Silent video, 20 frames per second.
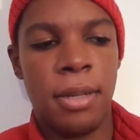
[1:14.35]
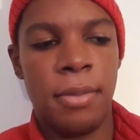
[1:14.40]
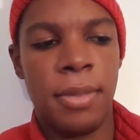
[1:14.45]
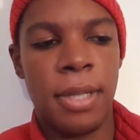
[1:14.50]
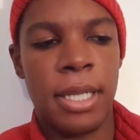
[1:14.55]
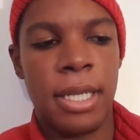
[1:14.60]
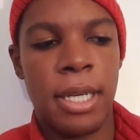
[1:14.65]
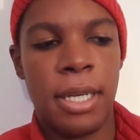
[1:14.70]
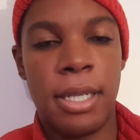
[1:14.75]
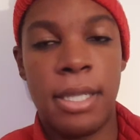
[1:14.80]

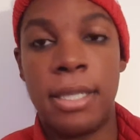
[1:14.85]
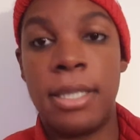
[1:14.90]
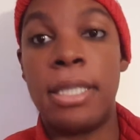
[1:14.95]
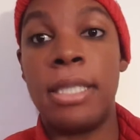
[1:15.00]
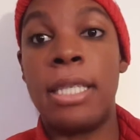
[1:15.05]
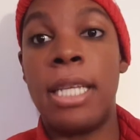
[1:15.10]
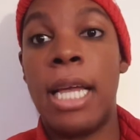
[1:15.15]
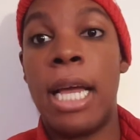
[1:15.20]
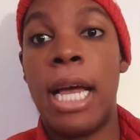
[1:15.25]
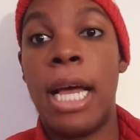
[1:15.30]

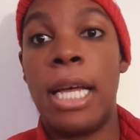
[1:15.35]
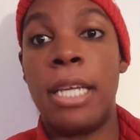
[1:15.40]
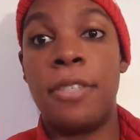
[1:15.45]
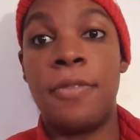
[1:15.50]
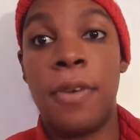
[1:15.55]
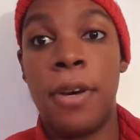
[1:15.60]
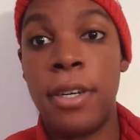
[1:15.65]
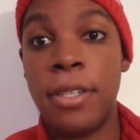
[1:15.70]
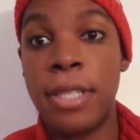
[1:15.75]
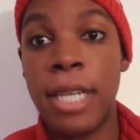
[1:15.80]
because
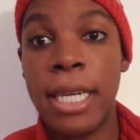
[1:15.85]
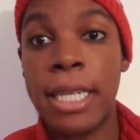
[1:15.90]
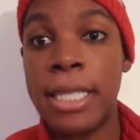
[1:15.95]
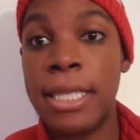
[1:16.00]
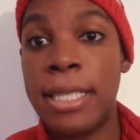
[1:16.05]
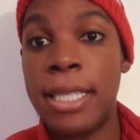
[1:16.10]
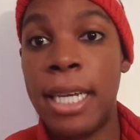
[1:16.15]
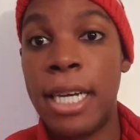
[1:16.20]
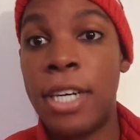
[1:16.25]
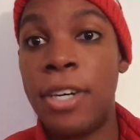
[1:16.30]
as far as I
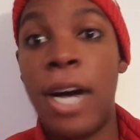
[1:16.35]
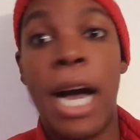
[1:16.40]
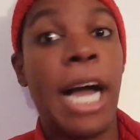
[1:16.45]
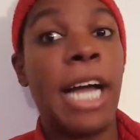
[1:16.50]
can tell,